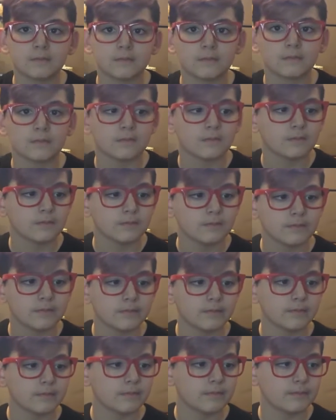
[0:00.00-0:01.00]

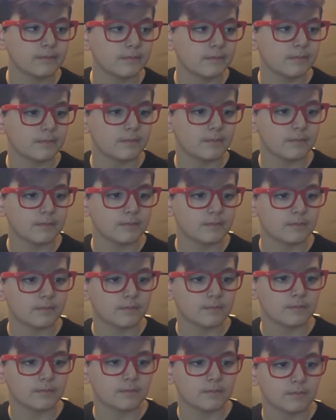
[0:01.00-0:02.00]

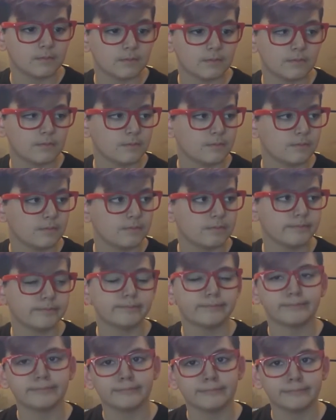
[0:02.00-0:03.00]

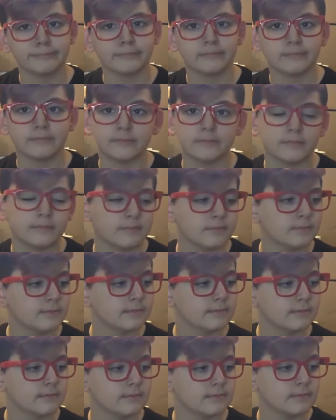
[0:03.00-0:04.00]

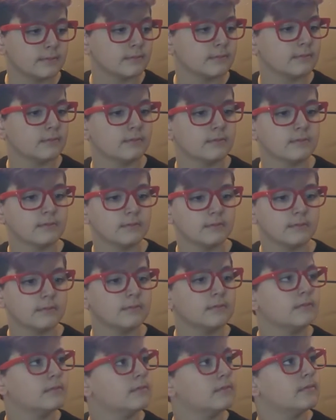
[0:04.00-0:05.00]

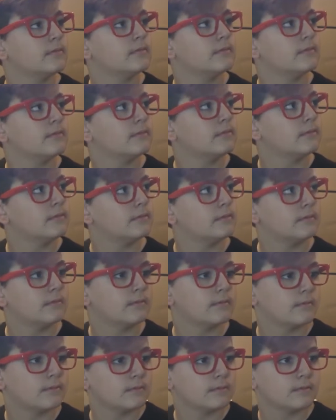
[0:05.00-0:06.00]

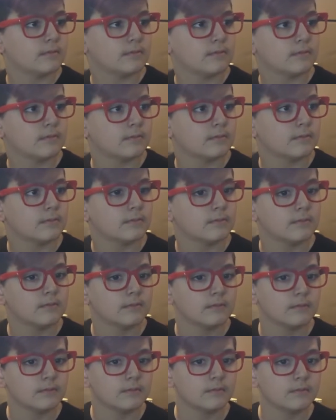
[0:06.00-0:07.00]

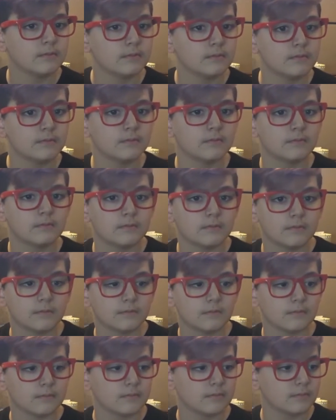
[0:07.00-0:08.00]
(not speaking)